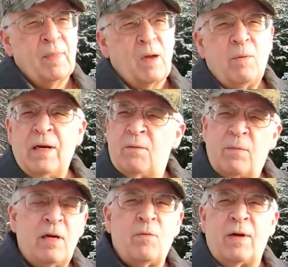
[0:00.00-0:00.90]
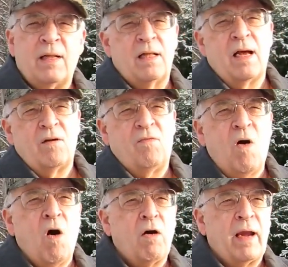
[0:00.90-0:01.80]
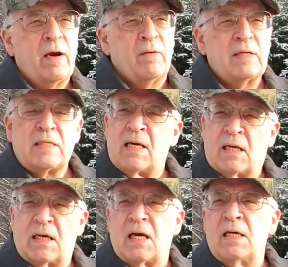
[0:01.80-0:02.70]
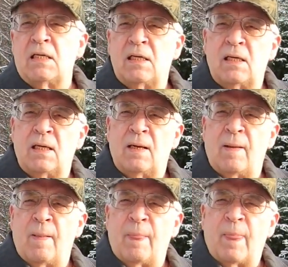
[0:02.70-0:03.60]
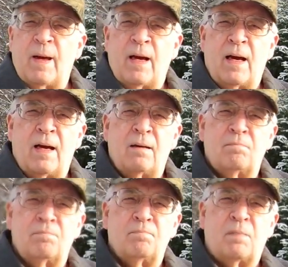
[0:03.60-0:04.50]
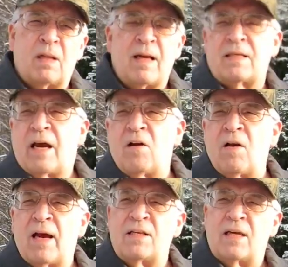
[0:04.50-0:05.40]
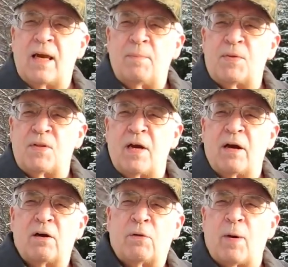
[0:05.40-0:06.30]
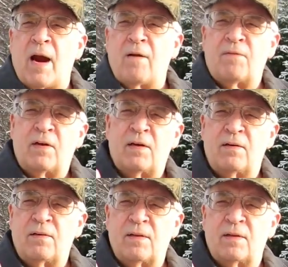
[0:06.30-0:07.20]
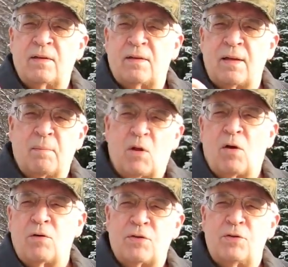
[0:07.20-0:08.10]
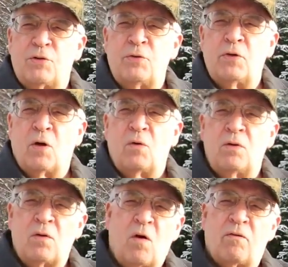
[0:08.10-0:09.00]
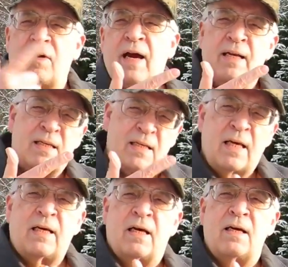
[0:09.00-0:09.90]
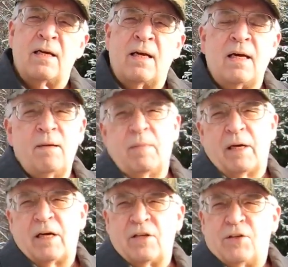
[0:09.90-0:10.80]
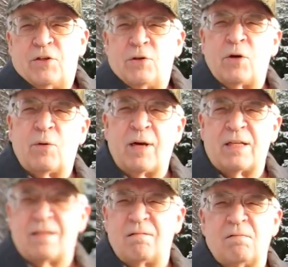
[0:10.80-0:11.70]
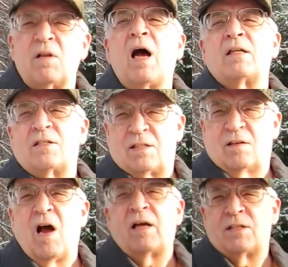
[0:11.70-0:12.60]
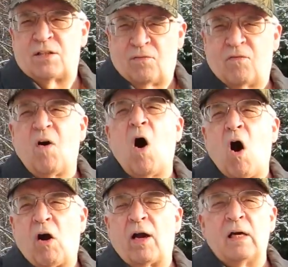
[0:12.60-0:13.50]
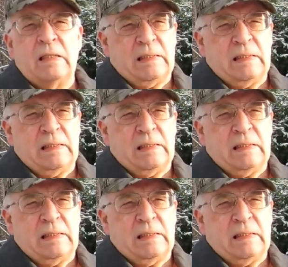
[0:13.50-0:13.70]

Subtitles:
Now we don't get a lot of fog here in Sitka. Alaska Airlines keeps the aircraft that belongs in Juneau overnight in Sitka, because Juneau gets lots and lots of fog.